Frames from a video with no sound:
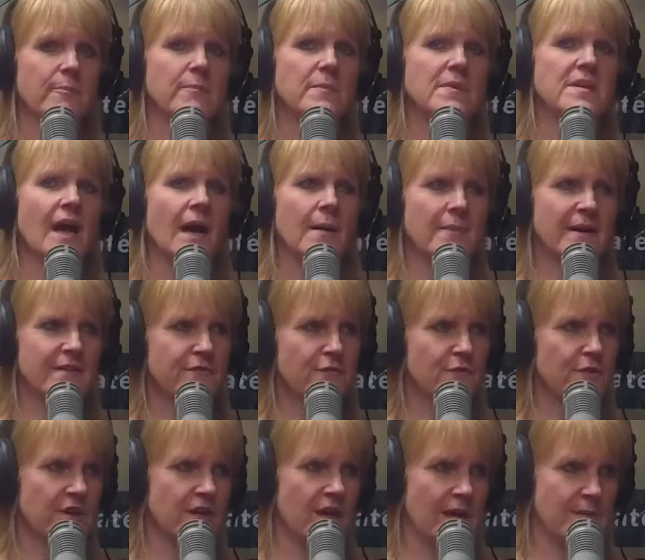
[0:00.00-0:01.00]
Not by
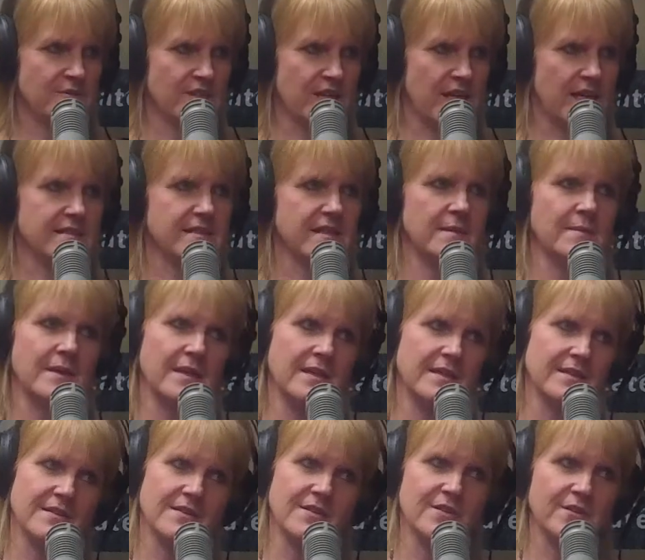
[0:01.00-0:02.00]
foreign objects. I
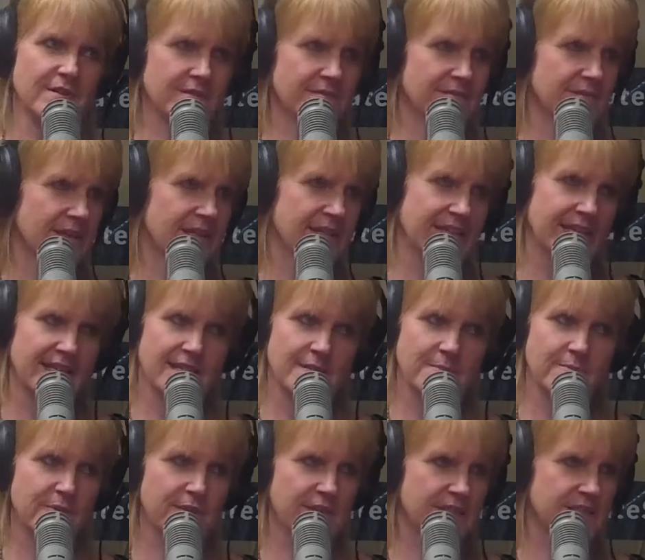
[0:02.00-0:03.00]
mean, your kid
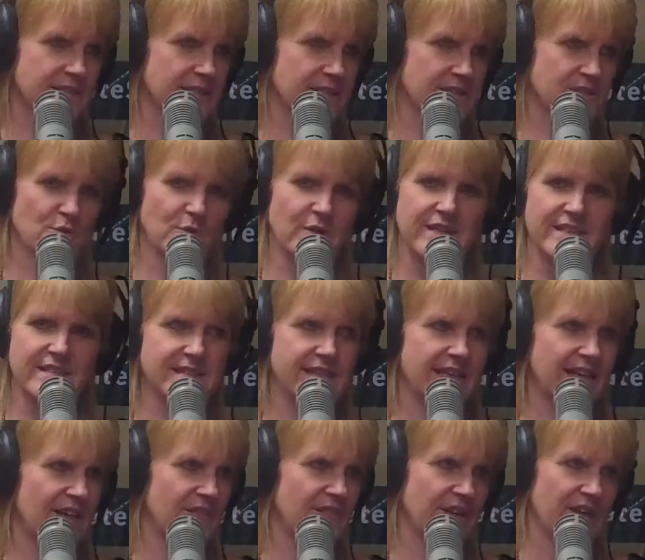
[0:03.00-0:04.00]
puts the toys
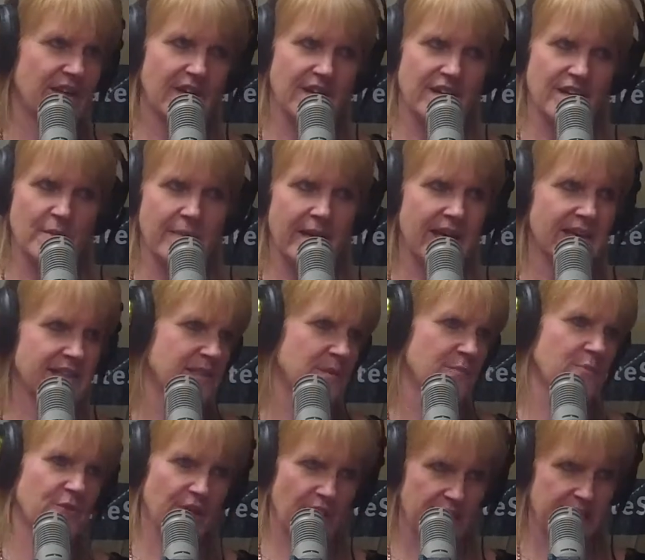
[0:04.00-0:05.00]
down there and it backs up.
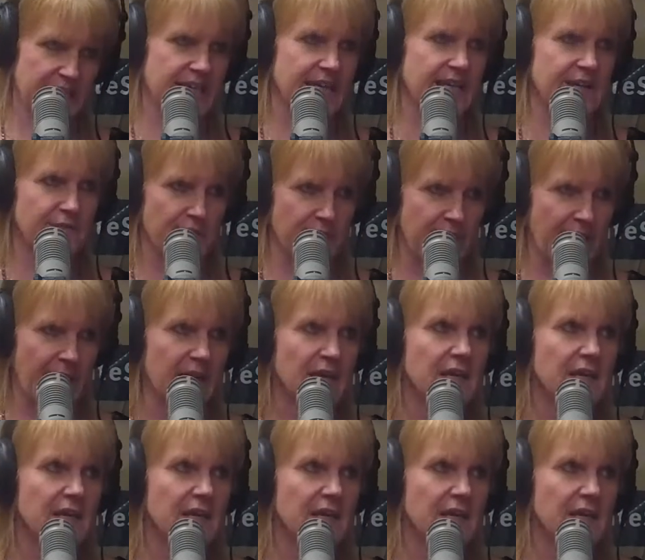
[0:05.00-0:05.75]
We're not going to cover that.